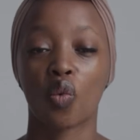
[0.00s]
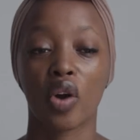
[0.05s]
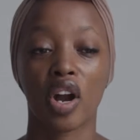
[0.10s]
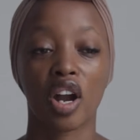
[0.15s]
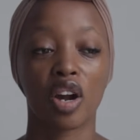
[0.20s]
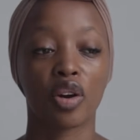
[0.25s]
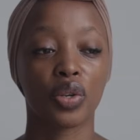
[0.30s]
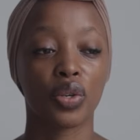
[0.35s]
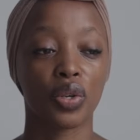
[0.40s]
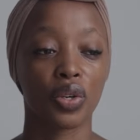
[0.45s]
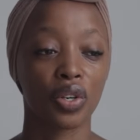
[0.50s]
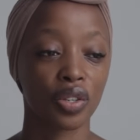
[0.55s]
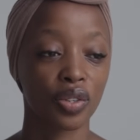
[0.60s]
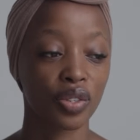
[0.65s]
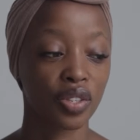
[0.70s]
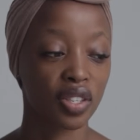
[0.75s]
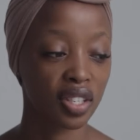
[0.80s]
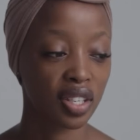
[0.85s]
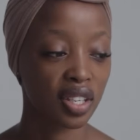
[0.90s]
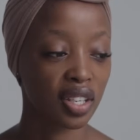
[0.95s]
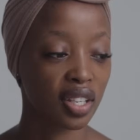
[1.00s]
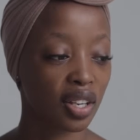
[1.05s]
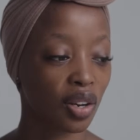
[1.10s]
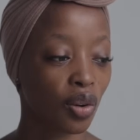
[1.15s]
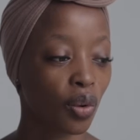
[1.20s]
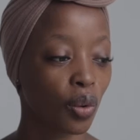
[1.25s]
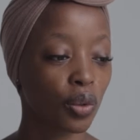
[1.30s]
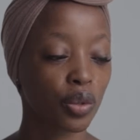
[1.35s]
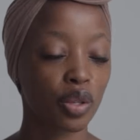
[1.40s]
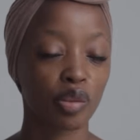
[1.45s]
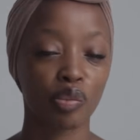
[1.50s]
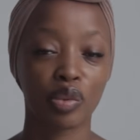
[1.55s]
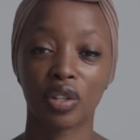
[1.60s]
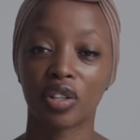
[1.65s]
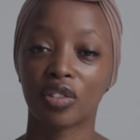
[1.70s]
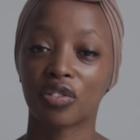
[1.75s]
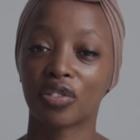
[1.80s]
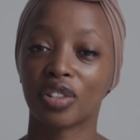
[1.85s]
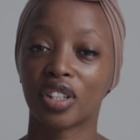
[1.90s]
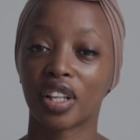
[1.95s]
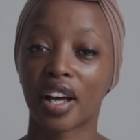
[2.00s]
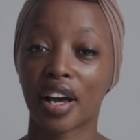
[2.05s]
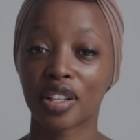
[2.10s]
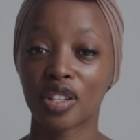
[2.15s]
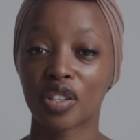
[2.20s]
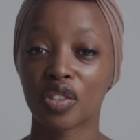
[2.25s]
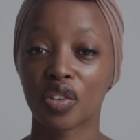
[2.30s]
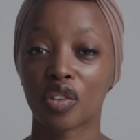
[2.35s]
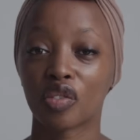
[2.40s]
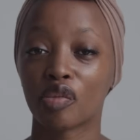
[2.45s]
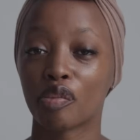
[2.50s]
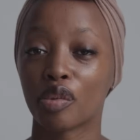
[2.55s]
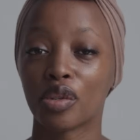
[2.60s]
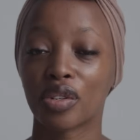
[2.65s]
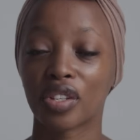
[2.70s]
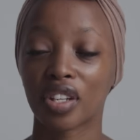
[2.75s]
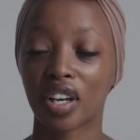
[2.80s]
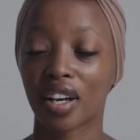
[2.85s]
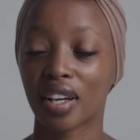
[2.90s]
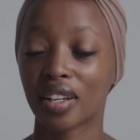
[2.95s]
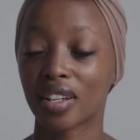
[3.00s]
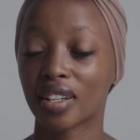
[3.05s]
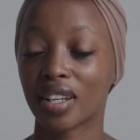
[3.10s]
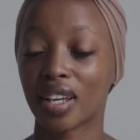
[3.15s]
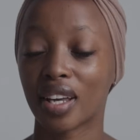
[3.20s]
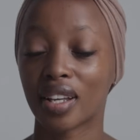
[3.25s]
where you could see all the beautiful lights of Busan.